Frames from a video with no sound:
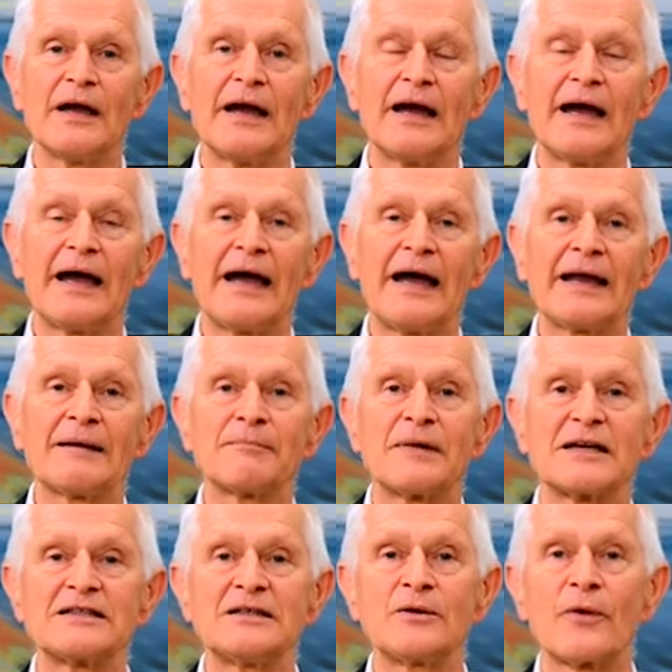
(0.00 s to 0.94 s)
And
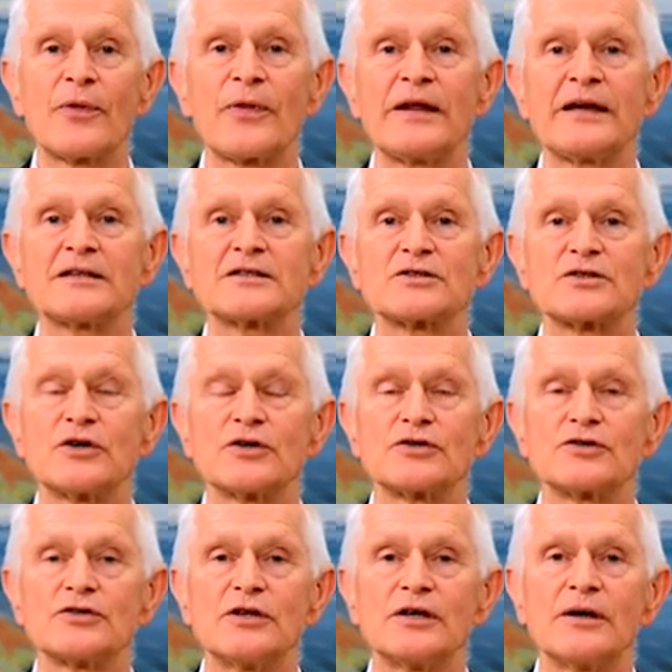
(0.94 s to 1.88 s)
Martinus thinks
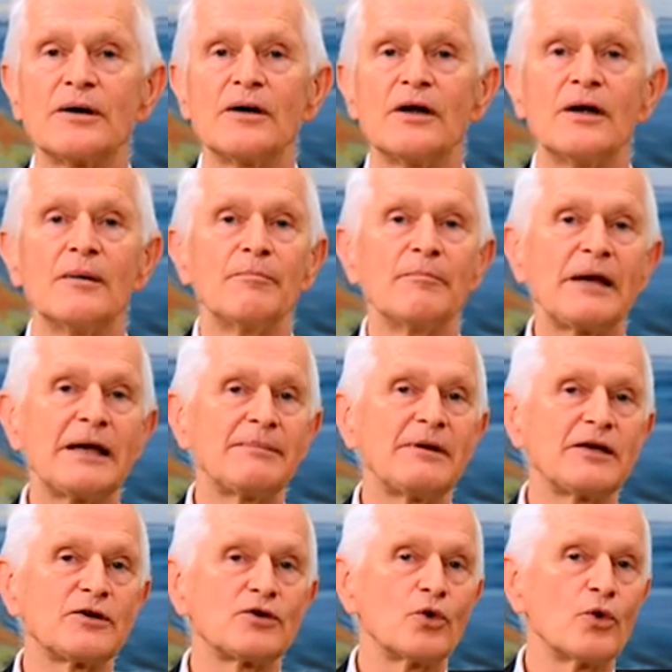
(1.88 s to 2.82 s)
that
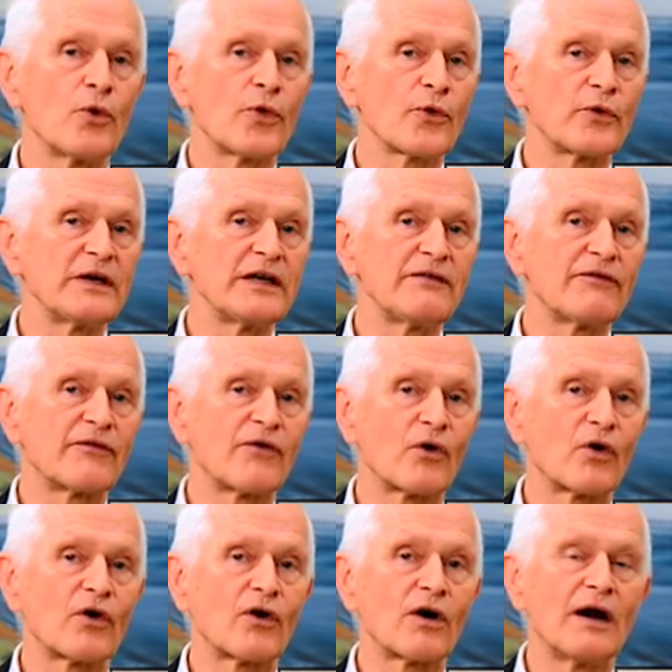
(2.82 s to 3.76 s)
maybe 2, 3,
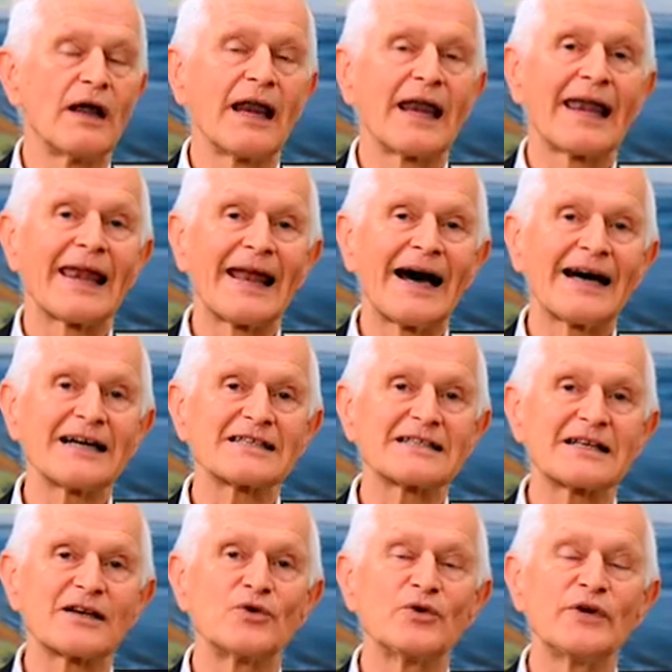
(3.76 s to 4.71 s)
4
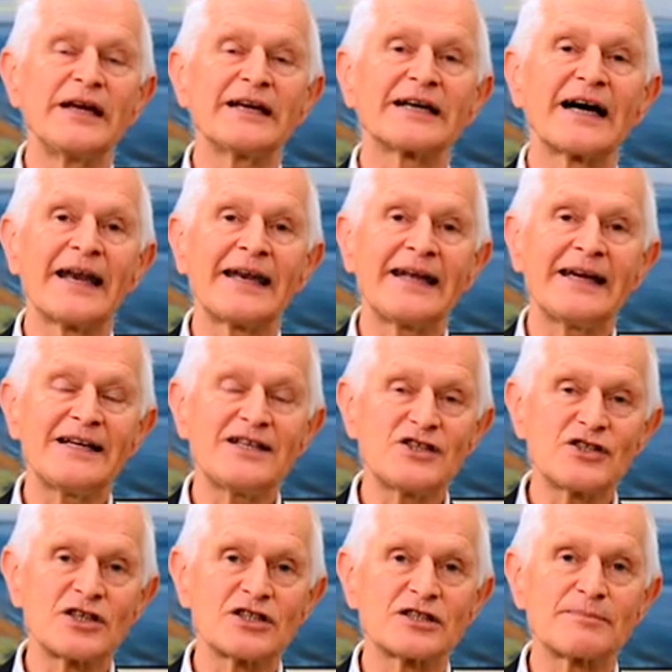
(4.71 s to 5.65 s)
last
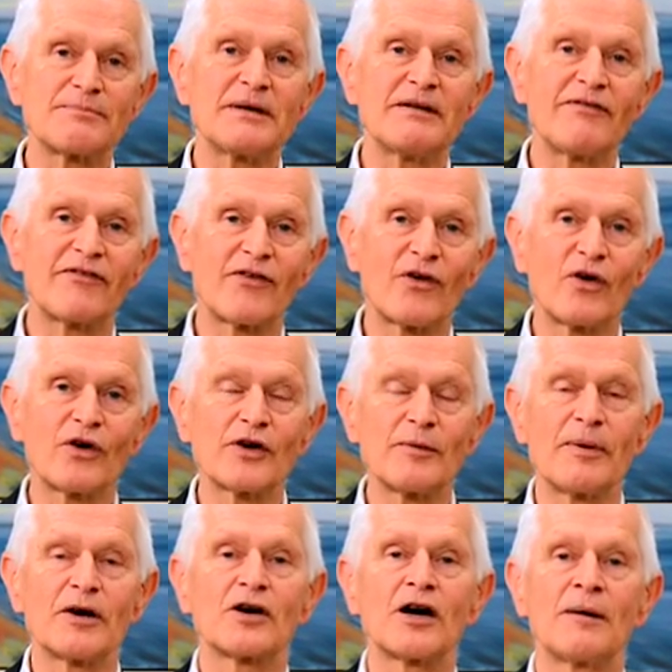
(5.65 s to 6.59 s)
reincarnations before you
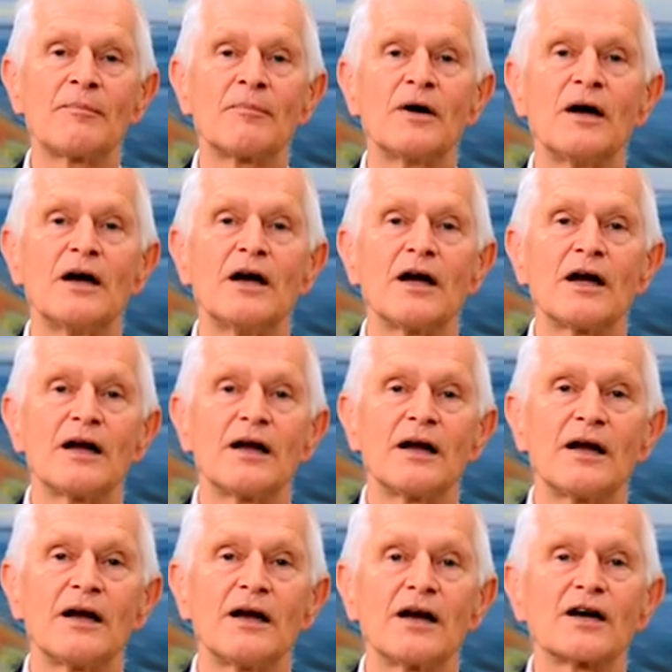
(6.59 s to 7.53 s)
become
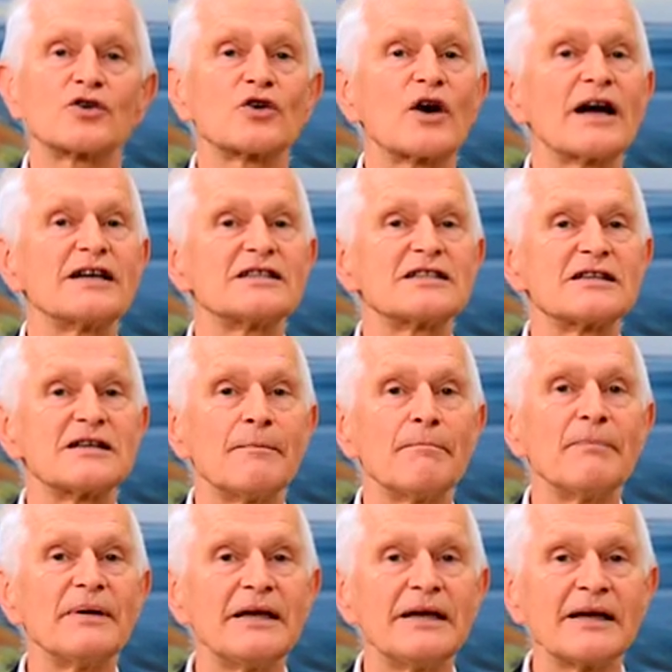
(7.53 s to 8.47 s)
Christ
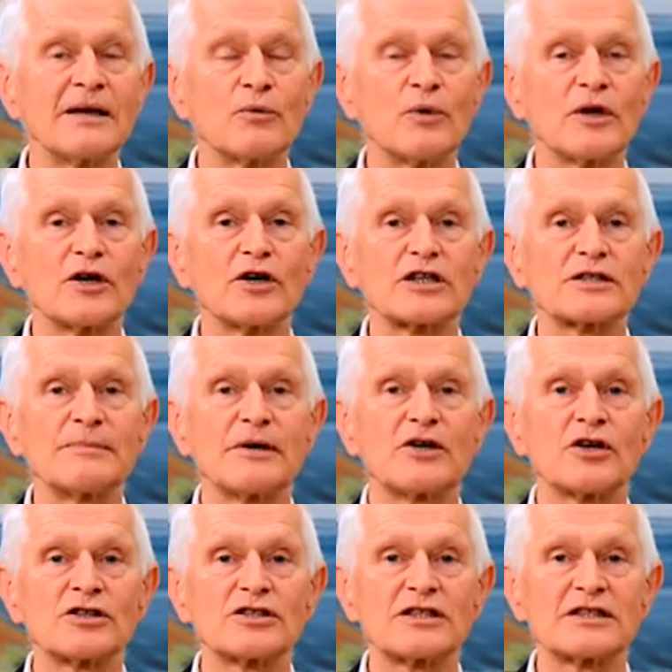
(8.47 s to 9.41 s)
being with cosmic
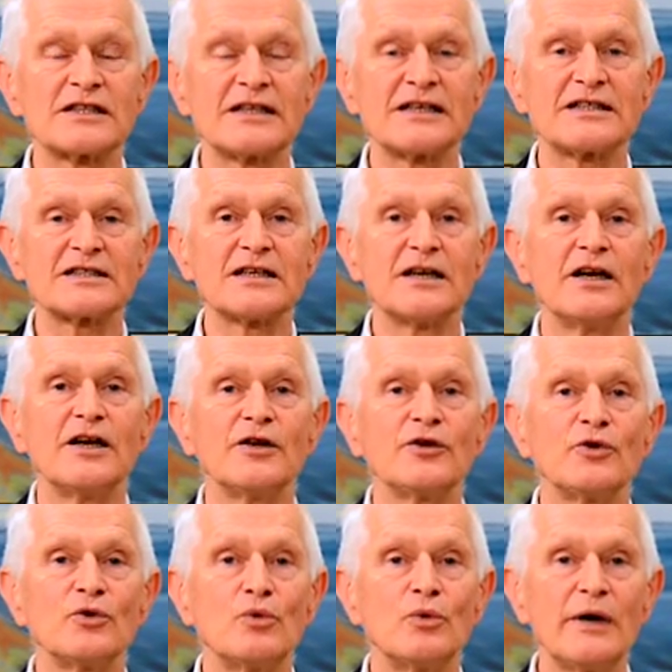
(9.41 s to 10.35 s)
consciousness,
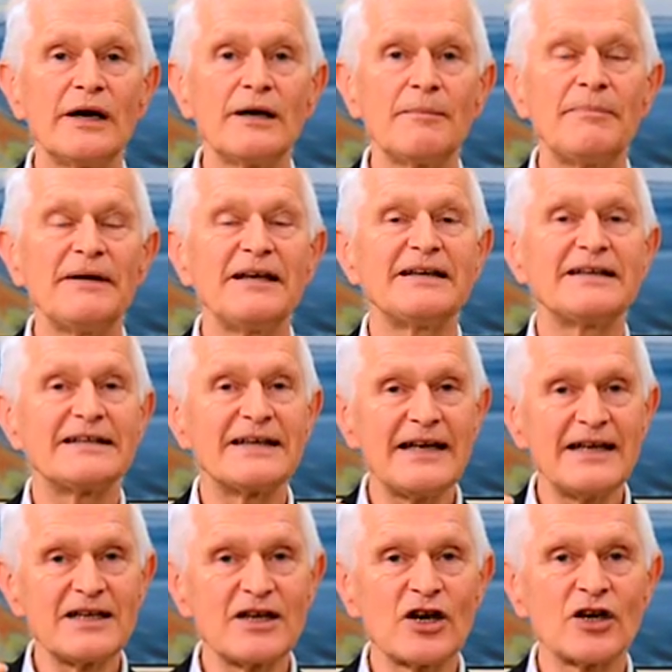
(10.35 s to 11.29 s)
you will be
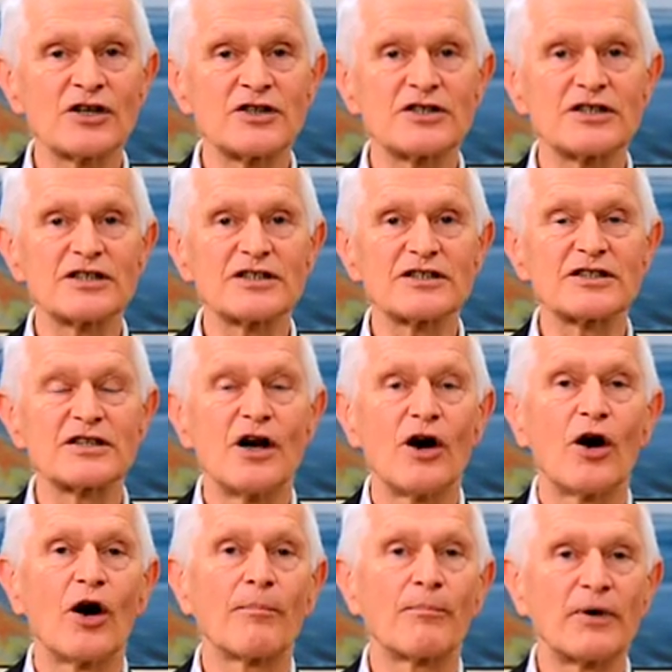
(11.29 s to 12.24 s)
day conscious
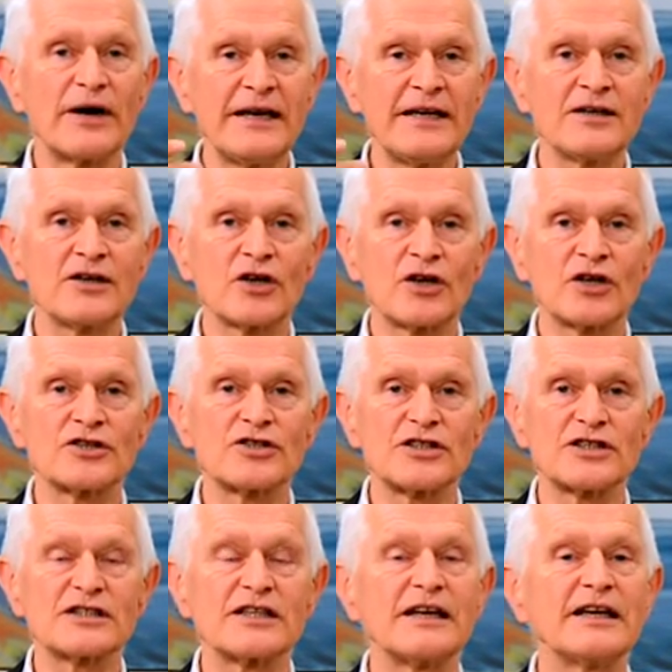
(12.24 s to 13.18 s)
or brain
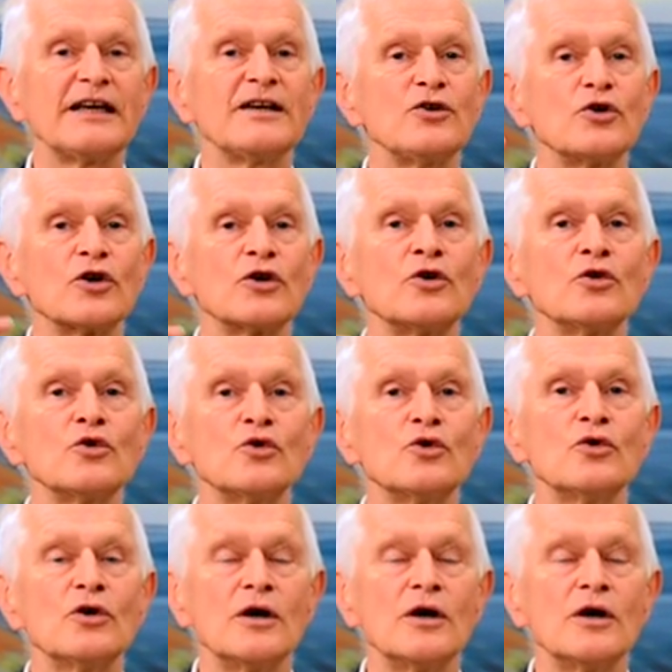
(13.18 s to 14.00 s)
conscious in your new